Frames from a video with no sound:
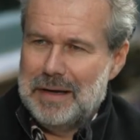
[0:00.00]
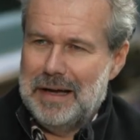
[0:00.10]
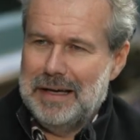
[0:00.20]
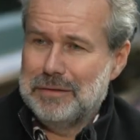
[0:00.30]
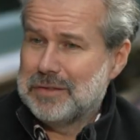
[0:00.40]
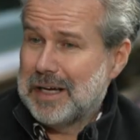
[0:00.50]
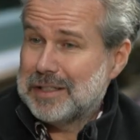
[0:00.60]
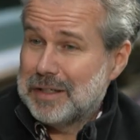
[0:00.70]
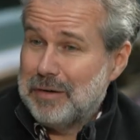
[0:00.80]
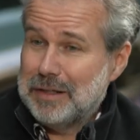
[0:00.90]
Uh, it was
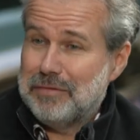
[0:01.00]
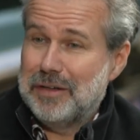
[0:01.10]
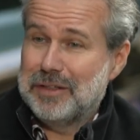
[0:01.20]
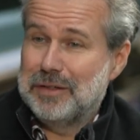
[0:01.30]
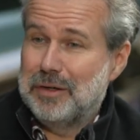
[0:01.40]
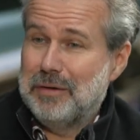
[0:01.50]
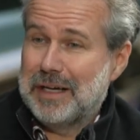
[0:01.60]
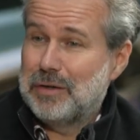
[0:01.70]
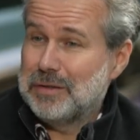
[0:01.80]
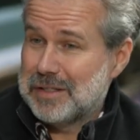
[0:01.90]
actually quite funny, you know. I
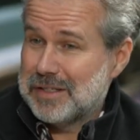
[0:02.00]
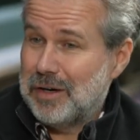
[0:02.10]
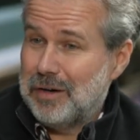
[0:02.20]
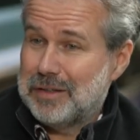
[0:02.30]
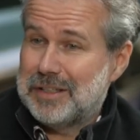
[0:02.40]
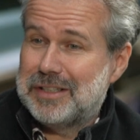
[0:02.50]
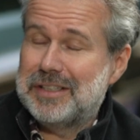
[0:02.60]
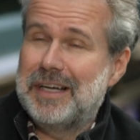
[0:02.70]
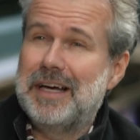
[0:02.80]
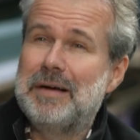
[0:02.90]
couldn't start
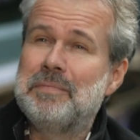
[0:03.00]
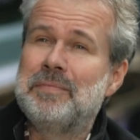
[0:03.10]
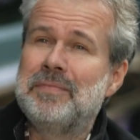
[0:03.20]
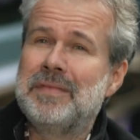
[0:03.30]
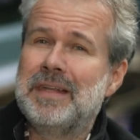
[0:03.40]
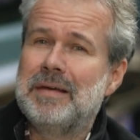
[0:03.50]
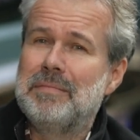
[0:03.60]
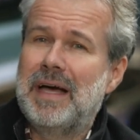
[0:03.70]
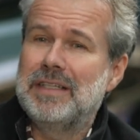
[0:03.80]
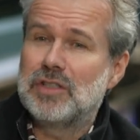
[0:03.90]
um,
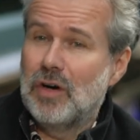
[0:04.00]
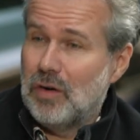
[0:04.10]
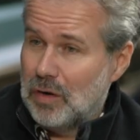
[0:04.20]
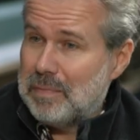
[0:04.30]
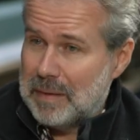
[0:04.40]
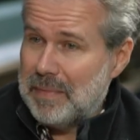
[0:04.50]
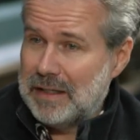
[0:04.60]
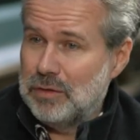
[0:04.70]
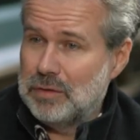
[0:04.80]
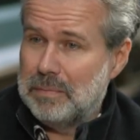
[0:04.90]
my job at my
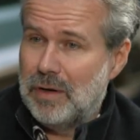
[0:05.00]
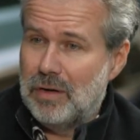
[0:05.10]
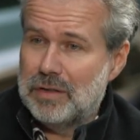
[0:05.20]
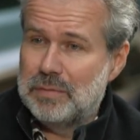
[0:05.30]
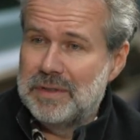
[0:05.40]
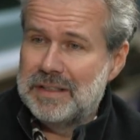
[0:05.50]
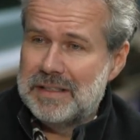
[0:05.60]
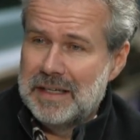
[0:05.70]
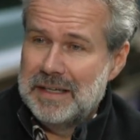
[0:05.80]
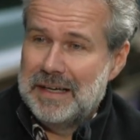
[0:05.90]
new department
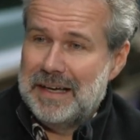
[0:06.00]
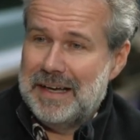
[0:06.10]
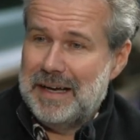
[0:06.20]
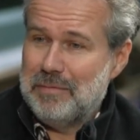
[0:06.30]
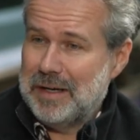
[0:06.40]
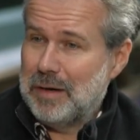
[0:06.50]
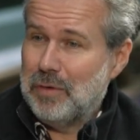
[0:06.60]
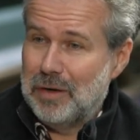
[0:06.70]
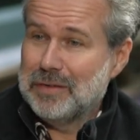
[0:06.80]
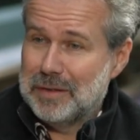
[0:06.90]
um, when I
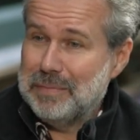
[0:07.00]
wanted